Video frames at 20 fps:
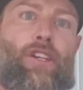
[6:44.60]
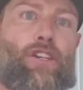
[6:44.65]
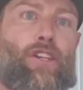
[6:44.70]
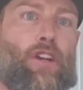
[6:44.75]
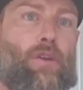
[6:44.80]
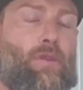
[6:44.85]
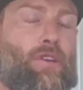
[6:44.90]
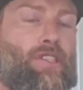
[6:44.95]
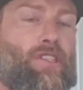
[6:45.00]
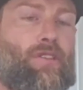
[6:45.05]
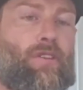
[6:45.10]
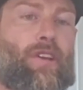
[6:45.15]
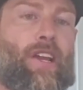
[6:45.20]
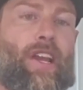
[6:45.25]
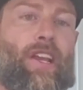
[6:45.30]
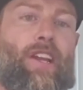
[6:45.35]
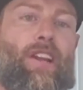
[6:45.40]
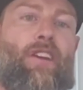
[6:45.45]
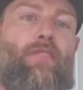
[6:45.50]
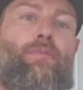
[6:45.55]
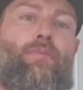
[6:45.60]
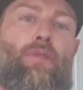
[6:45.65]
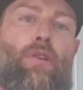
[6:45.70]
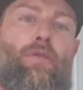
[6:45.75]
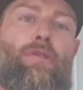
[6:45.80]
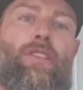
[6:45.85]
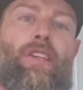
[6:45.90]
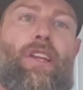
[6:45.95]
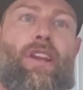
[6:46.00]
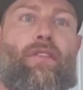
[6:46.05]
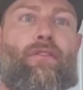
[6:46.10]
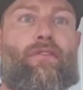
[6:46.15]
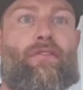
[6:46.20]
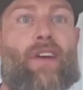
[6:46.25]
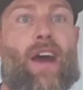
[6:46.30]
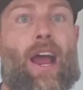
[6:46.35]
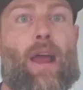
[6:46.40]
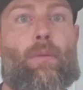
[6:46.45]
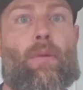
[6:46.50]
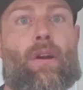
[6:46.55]
sure we're still getting enough protein and
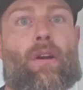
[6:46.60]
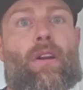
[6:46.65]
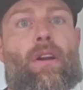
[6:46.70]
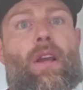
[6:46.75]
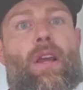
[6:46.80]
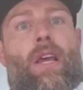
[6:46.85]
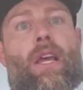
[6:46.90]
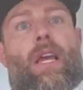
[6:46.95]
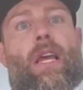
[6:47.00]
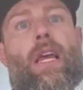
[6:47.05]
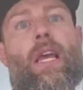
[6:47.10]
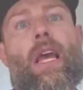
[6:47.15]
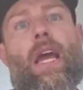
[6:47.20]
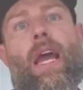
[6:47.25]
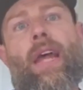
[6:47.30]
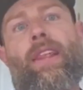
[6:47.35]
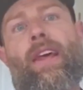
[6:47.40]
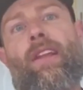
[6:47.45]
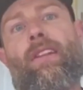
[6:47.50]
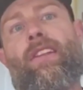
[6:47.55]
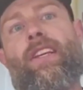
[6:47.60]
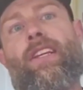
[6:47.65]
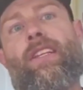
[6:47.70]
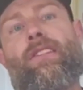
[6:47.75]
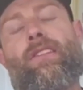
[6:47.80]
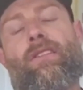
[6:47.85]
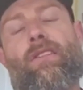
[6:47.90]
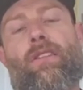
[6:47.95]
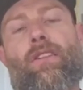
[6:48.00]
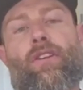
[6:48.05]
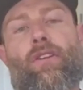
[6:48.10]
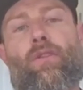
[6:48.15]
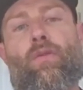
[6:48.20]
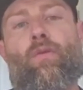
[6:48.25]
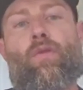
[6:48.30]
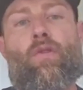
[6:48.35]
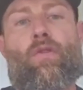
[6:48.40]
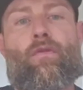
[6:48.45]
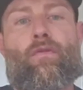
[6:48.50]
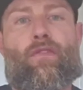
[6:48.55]
fiber, and that leaves little
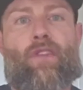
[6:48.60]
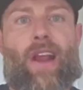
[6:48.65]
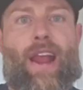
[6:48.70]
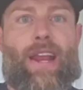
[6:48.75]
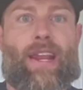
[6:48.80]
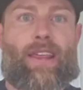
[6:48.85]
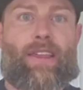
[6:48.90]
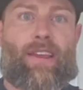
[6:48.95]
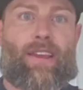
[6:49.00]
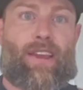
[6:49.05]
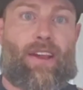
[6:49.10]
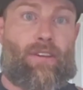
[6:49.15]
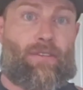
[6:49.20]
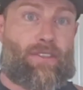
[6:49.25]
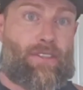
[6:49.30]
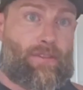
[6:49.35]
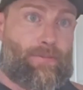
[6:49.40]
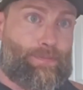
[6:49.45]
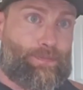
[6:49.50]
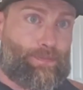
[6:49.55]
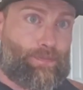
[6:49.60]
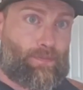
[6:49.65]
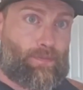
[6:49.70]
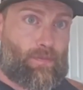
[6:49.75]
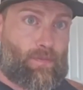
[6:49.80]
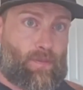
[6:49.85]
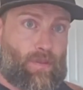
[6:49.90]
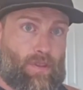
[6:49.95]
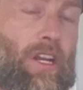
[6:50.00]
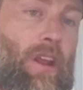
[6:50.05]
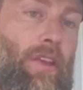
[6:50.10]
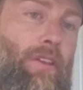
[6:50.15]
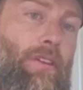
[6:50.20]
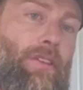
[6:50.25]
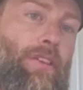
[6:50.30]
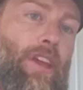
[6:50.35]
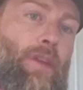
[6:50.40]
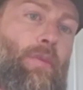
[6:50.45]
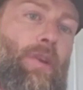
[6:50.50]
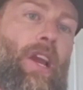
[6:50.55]
room for anything else. Another
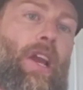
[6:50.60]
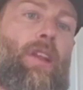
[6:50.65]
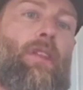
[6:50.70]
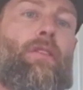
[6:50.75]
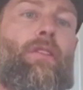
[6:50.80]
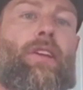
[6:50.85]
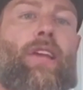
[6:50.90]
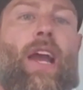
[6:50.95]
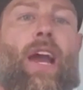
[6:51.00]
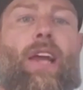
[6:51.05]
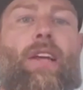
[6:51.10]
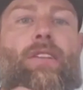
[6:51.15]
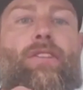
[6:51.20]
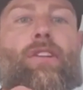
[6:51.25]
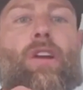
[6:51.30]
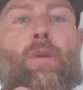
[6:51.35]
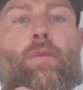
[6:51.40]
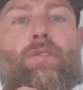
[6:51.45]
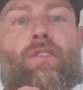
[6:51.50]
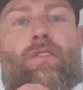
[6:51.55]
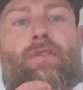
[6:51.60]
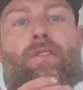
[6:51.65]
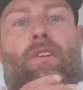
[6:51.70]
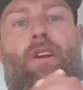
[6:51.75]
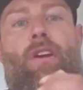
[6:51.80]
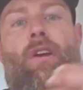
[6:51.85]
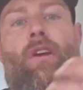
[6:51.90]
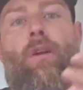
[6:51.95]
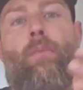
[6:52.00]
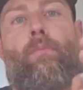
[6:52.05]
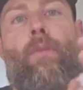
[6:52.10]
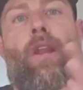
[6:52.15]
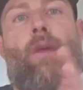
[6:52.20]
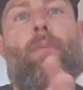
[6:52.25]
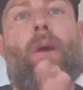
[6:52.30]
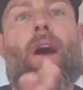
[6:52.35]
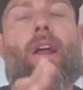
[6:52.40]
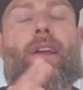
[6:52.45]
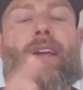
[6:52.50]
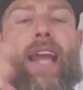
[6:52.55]
thing we got to look at in terms of
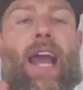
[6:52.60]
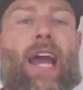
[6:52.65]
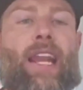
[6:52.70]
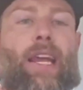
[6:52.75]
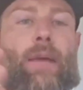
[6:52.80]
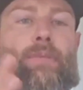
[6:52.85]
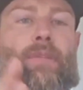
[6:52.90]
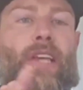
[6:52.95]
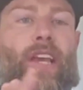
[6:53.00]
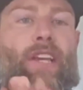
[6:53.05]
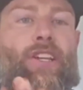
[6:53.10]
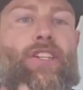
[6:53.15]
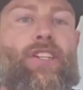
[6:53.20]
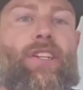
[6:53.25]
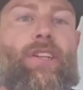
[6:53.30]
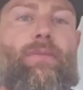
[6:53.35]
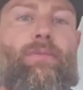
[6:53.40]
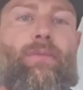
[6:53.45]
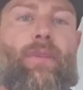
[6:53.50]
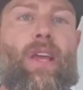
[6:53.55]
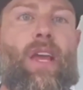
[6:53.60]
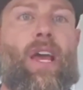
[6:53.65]
metabolic adaptation